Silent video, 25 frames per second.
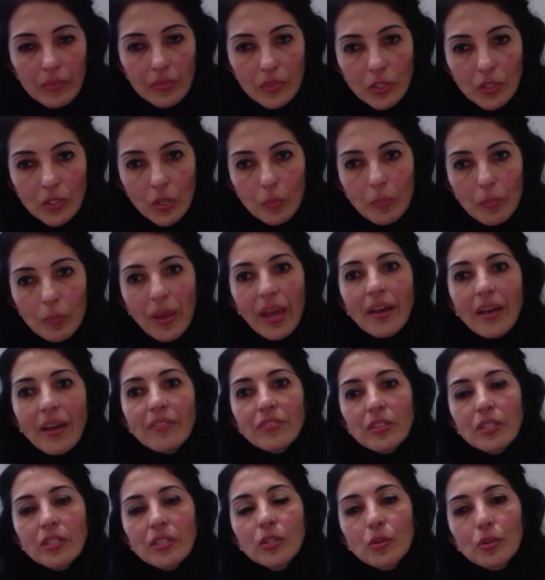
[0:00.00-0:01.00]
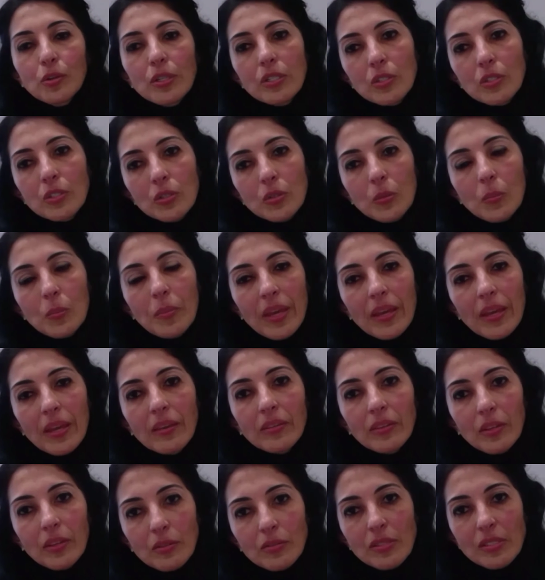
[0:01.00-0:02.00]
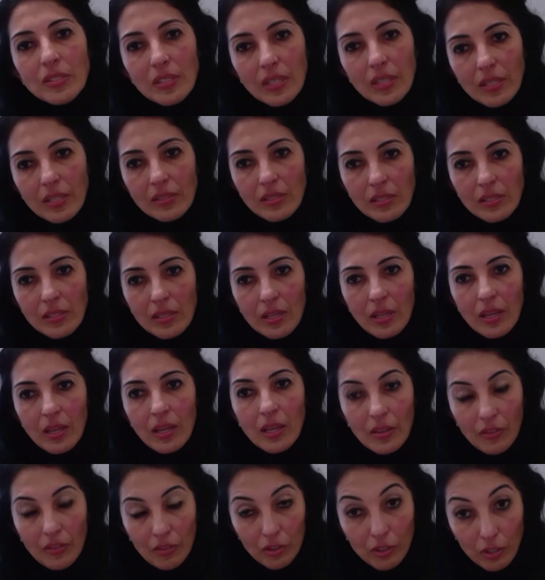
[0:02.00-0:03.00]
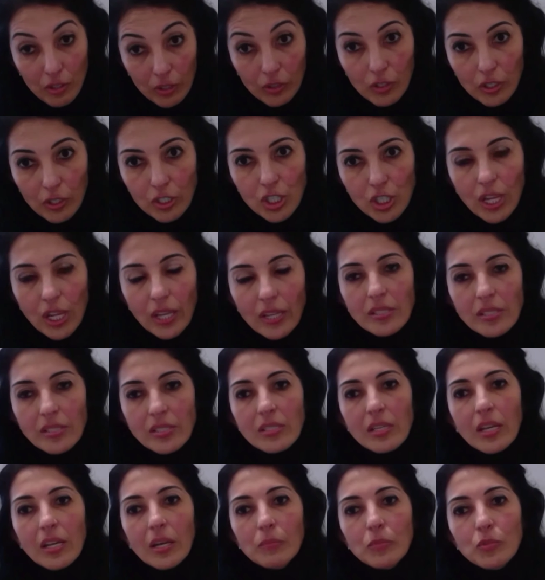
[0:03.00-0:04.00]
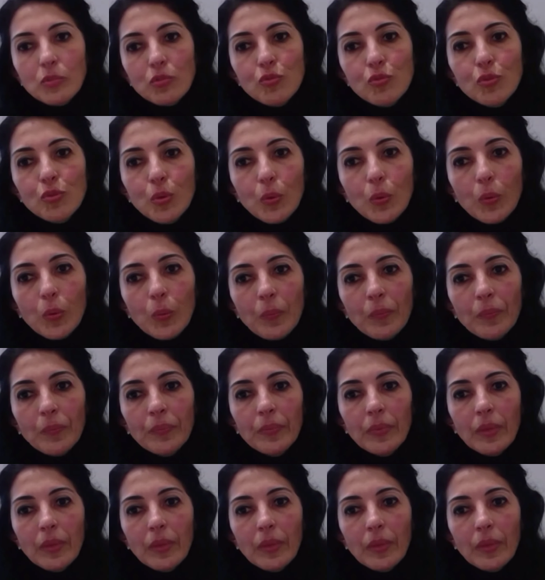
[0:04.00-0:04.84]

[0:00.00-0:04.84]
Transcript: your path in order to make those things, the changes come true.